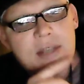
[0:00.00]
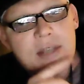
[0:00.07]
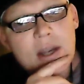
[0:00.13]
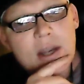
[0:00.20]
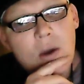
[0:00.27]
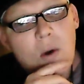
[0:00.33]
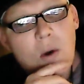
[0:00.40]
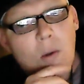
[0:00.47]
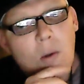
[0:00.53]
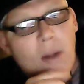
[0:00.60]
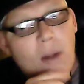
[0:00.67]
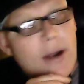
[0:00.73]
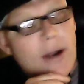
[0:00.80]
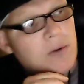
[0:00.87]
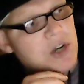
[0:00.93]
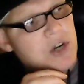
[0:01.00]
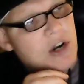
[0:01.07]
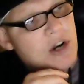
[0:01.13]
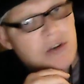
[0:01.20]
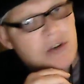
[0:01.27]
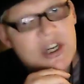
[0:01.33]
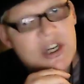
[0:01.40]
that go around,
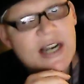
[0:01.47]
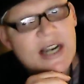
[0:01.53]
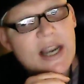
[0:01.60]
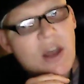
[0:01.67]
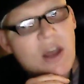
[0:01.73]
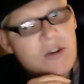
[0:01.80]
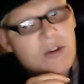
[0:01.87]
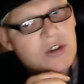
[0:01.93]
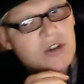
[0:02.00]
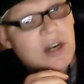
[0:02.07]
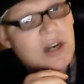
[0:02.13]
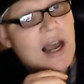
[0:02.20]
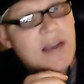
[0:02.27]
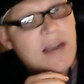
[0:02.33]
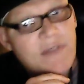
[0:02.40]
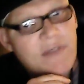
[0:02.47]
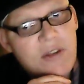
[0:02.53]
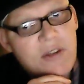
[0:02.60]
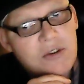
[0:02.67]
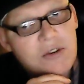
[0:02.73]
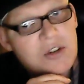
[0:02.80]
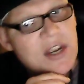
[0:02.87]
stealing others' life,
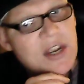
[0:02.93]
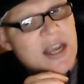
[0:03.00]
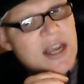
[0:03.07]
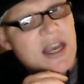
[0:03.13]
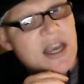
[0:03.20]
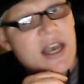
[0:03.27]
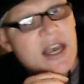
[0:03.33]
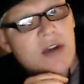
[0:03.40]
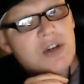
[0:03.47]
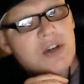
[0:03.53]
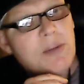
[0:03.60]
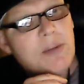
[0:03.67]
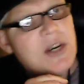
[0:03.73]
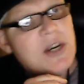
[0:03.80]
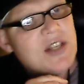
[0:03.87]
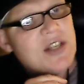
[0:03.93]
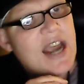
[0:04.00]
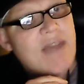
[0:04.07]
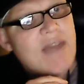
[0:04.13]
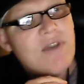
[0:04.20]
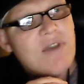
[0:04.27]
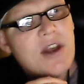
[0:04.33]
others' energy because they
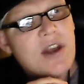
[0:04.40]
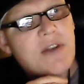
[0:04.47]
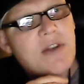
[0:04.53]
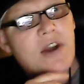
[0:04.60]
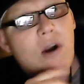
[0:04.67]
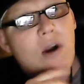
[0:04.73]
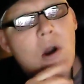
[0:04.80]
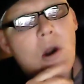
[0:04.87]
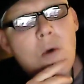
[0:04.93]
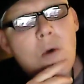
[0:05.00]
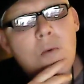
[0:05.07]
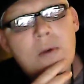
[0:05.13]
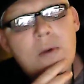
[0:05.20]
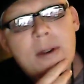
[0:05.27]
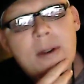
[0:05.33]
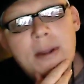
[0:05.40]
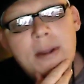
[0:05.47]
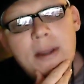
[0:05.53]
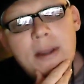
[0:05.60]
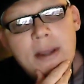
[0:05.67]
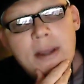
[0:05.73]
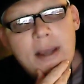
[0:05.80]
have none of their own.
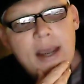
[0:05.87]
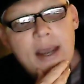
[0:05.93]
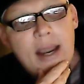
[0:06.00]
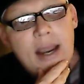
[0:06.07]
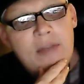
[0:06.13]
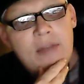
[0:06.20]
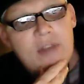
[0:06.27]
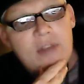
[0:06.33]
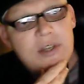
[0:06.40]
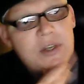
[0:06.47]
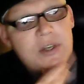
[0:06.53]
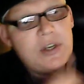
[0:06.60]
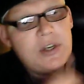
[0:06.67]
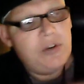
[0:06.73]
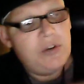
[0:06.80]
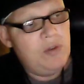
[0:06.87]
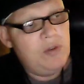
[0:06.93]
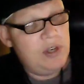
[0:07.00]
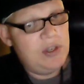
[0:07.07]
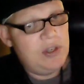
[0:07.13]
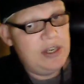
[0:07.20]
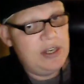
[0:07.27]
And this
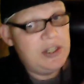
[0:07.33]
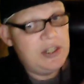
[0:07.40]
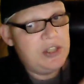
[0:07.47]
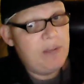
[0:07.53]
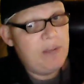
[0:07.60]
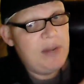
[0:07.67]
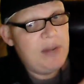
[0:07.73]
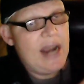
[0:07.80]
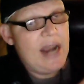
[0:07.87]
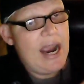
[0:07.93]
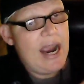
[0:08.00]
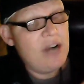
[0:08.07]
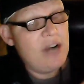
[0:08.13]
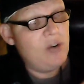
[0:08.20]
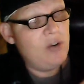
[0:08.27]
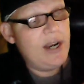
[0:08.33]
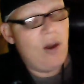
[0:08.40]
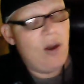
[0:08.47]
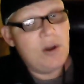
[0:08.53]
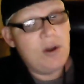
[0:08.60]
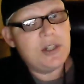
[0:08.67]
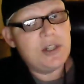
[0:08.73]
is something to actually,
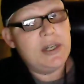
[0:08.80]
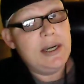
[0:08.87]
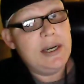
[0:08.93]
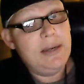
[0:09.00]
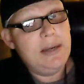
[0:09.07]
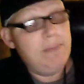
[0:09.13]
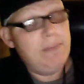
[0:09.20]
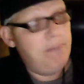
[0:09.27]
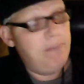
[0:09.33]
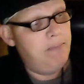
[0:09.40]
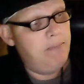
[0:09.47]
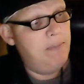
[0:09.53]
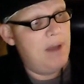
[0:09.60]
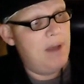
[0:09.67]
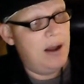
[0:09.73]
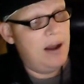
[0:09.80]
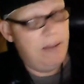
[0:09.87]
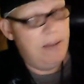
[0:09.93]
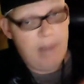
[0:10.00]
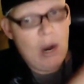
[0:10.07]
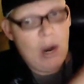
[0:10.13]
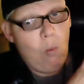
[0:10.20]
honestly,
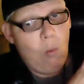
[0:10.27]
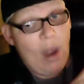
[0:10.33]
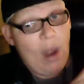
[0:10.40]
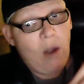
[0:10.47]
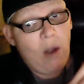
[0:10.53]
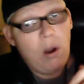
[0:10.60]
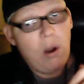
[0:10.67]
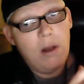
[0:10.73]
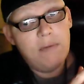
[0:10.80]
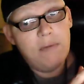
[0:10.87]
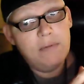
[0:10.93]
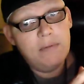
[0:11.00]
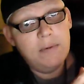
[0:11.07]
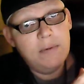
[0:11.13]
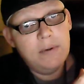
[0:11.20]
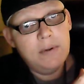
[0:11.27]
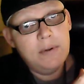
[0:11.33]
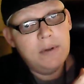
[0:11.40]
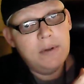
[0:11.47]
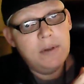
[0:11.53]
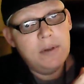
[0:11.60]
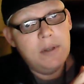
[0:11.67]
be aware of.
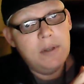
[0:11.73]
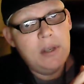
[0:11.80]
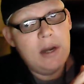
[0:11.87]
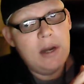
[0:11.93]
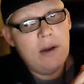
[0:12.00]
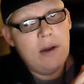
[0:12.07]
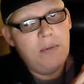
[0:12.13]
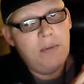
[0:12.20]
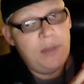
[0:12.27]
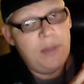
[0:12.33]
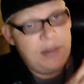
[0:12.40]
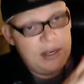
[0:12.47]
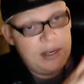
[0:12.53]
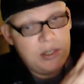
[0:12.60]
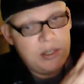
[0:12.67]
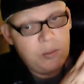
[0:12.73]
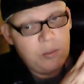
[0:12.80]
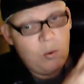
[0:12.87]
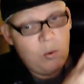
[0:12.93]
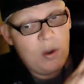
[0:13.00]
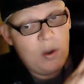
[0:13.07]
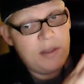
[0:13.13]
That this is
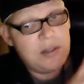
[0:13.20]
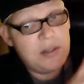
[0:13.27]
one of the